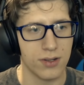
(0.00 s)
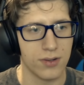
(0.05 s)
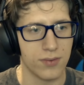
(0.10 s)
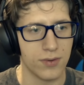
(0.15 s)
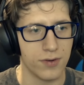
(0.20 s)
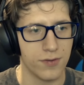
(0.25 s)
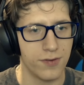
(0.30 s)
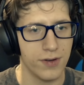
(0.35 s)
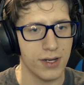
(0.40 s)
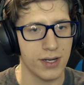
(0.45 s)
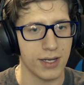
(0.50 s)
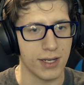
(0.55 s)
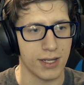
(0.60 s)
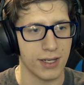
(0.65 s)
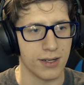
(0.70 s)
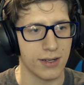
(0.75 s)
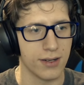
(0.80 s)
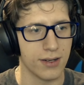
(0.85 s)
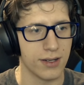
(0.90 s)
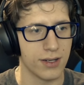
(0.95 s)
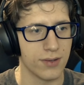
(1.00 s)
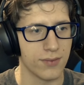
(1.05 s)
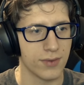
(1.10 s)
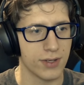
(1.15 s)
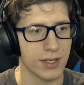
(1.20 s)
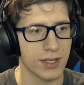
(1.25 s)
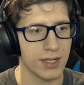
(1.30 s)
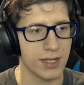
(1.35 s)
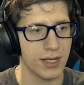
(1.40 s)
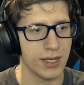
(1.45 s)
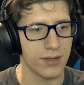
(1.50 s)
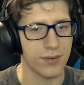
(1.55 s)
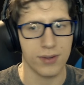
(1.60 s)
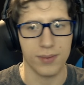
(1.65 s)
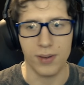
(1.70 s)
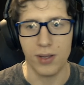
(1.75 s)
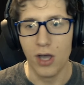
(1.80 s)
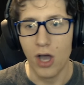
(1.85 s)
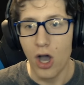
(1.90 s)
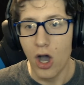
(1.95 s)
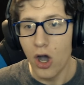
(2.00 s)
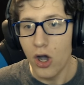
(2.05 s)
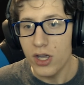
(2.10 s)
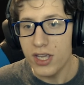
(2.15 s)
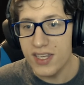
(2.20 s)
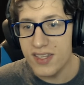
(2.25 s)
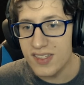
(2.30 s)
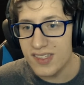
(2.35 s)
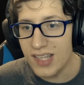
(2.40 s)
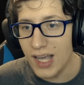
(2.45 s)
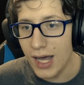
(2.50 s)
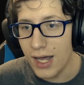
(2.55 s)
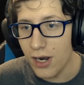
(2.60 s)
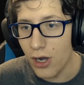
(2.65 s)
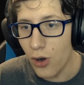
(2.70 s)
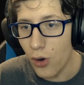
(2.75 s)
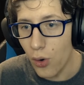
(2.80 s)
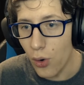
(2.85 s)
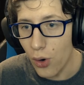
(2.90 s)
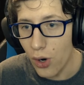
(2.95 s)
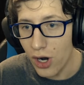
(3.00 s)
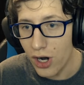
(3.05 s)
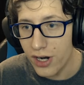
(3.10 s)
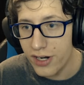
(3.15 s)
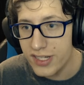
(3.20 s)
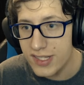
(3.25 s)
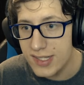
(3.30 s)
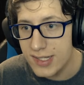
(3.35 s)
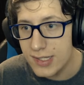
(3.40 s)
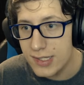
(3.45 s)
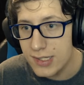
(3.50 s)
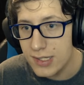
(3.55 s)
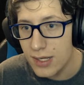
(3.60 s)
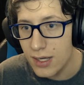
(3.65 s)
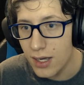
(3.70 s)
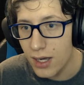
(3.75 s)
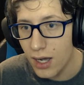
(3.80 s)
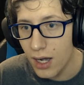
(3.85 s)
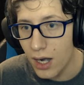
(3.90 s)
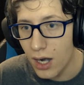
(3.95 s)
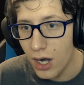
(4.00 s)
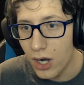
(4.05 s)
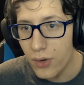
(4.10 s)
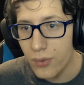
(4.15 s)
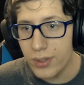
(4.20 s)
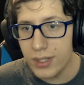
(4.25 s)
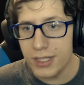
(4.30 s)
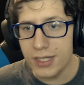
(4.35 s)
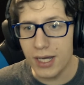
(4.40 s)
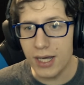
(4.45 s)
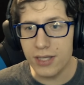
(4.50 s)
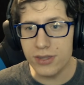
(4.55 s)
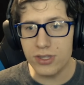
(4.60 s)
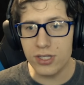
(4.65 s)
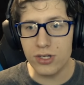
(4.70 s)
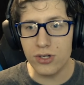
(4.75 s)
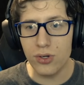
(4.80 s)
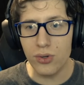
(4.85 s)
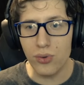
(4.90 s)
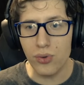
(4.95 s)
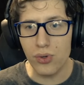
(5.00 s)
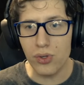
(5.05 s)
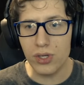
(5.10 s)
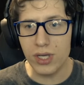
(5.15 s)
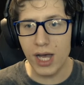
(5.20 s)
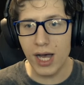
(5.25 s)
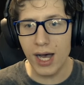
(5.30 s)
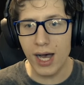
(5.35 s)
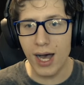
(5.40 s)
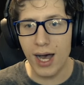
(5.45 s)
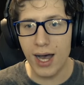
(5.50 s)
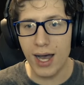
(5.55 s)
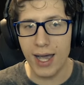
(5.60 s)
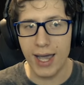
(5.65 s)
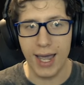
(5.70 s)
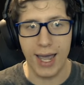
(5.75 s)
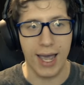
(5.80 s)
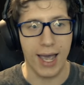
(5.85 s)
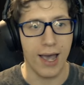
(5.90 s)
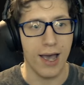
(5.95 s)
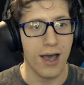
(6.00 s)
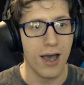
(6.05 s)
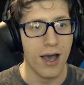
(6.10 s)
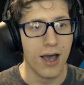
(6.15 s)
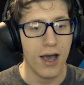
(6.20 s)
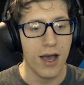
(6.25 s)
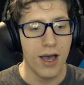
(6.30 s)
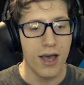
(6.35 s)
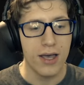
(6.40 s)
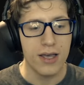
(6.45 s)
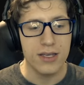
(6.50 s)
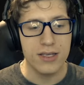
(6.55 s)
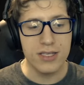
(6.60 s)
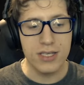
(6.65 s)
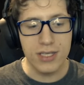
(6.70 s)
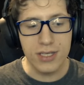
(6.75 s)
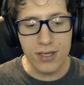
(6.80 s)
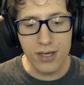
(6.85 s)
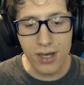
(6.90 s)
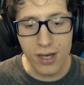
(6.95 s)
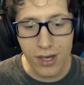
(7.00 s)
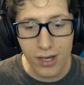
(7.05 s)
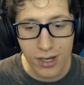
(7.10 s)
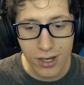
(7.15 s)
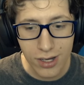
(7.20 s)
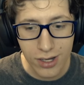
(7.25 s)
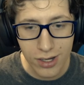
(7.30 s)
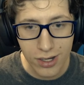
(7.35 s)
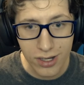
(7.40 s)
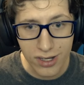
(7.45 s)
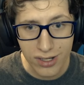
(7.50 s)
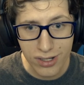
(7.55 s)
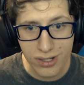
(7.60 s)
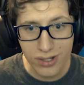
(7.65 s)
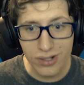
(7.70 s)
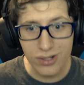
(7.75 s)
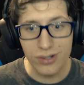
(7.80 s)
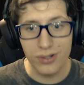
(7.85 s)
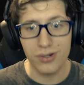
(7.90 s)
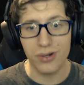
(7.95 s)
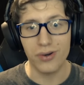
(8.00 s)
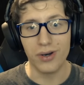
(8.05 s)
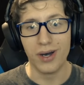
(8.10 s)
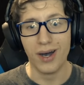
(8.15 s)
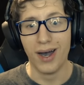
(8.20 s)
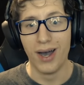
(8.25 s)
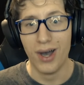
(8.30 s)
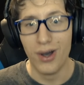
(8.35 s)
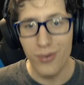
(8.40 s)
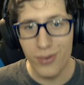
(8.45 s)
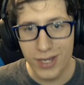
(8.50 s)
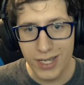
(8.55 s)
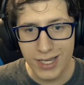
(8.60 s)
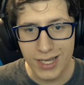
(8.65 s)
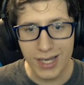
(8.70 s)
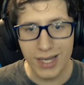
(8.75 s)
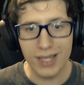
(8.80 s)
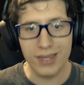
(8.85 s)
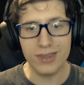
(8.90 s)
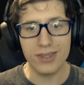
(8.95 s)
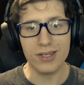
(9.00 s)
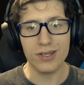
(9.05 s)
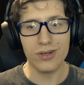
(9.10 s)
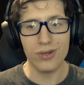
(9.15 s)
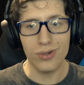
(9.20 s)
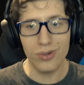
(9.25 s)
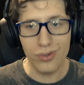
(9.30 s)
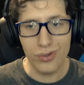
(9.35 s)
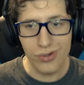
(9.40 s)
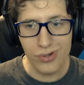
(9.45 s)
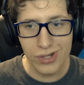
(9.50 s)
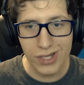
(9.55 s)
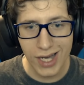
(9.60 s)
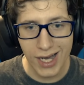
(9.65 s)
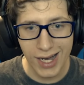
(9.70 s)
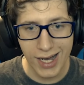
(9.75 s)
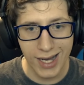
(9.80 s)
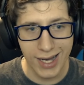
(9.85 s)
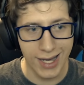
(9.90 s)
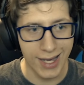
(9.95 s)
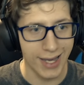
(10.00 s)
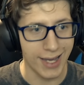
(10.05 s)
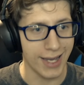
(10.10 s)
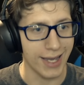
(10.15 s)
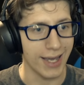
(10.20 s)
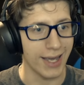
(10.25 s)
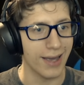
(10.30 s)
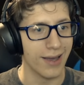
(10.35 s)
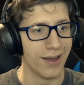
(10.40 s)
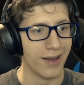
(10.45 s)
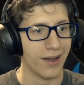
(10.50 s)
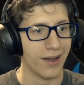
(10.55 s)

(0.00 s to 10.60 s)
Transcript: we're fine, and we got a highwayman. He's got a horse! We got the cool guy! Yo! We got the cool guy!